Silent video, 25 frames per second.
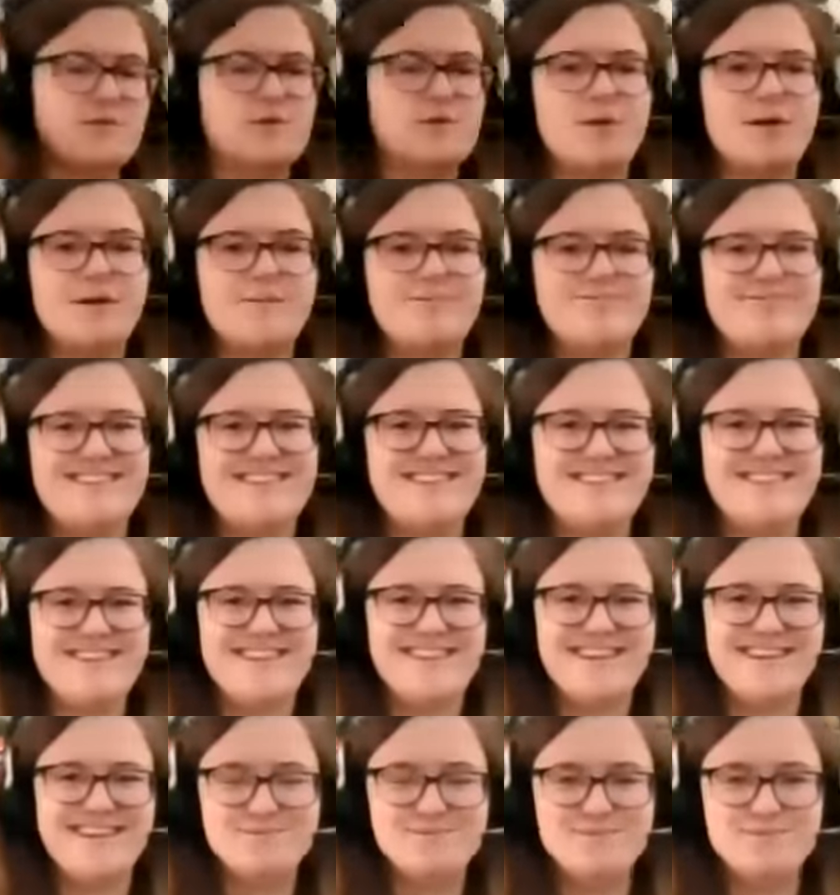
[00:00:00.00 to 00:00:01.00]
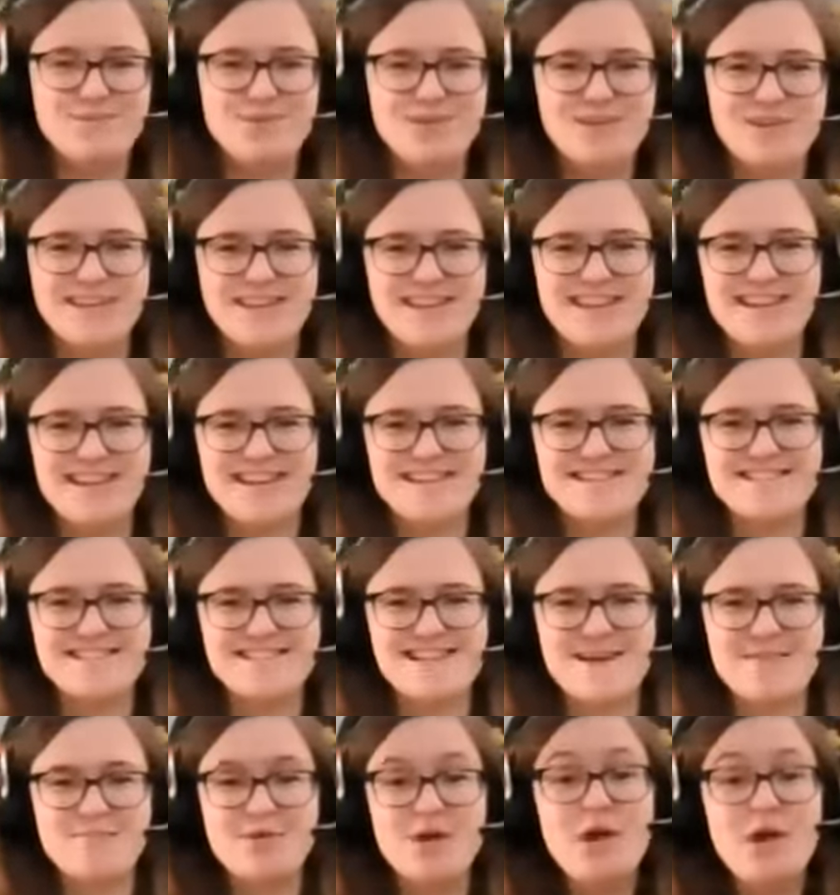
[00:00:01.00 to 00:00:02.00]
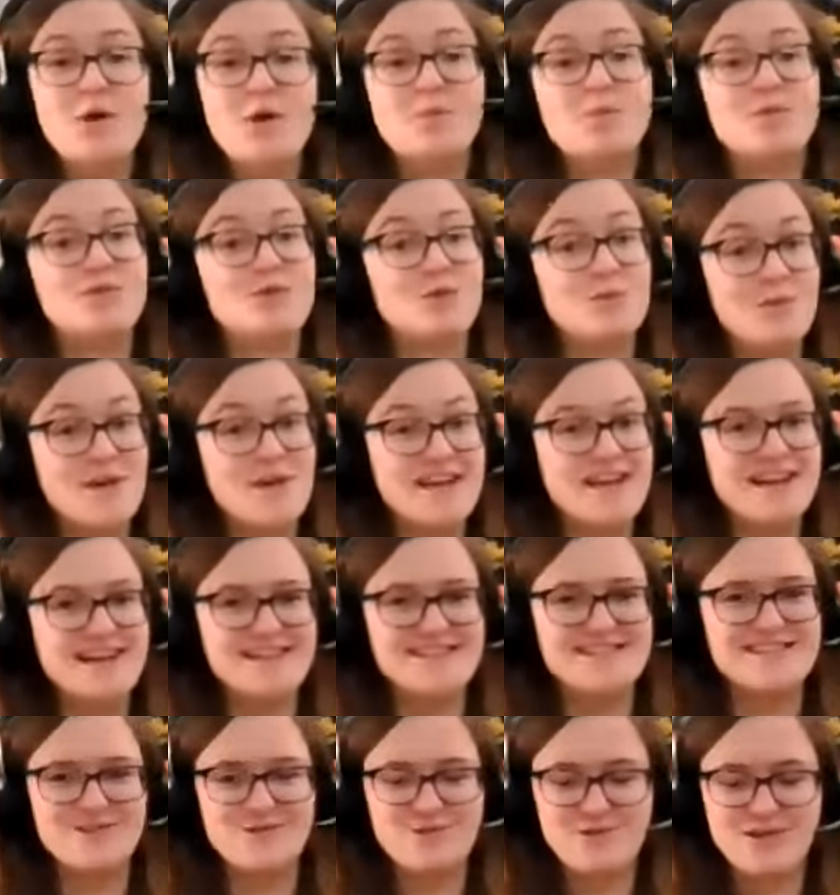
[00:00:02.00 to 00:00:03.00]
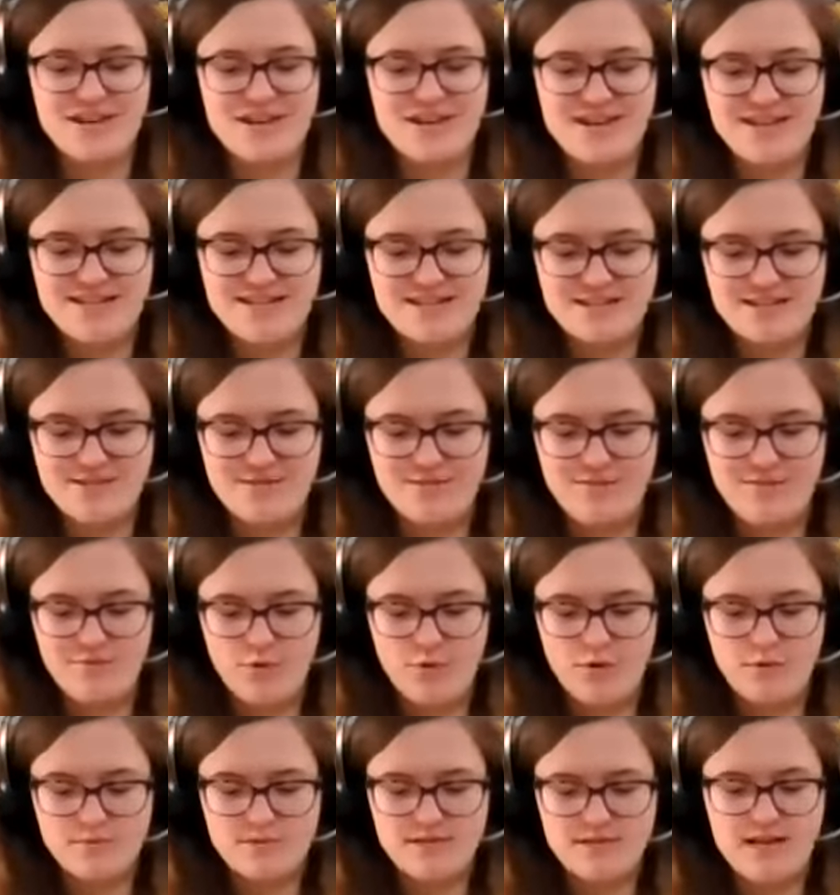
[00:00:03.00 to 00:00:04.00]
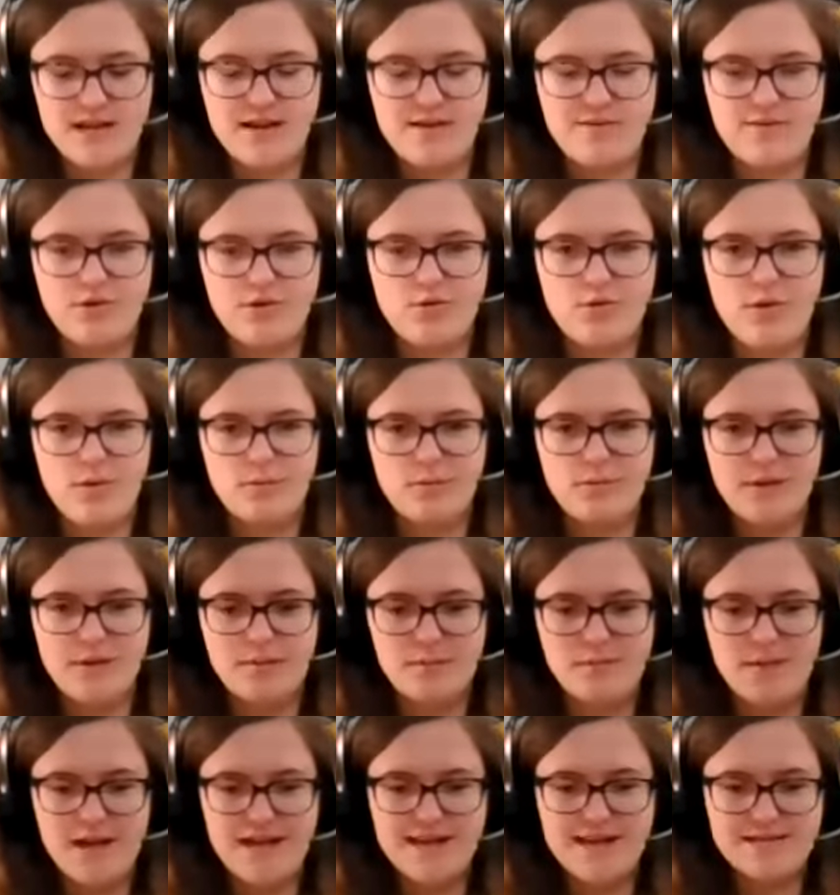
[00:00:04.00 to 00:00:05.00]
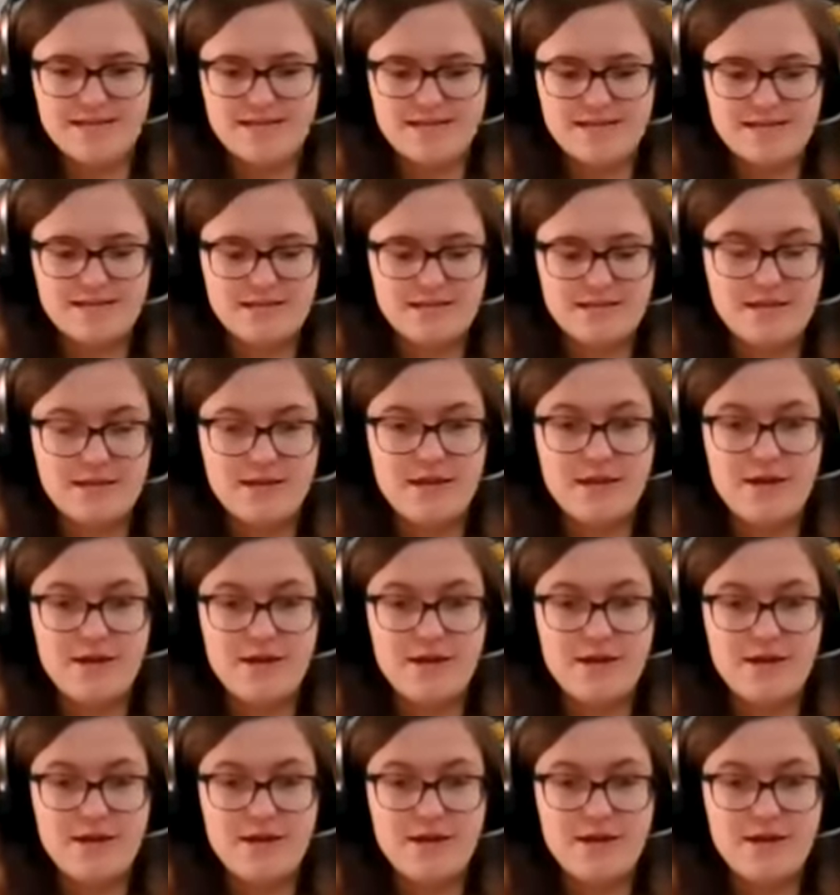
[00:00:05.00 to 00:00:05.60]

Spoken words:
Sorry, I'm spoiling the next step. With your baking soda until it forms kind of a crumbly paste.